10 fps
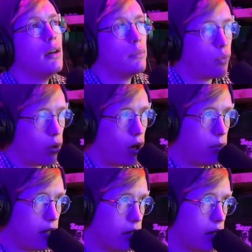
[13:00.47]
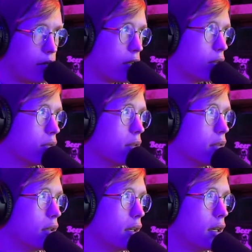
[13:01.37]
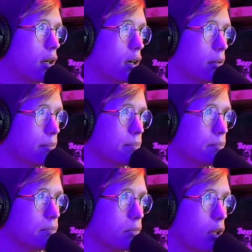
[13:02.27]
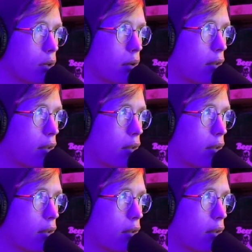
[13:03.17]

for the Army, and I figured that, now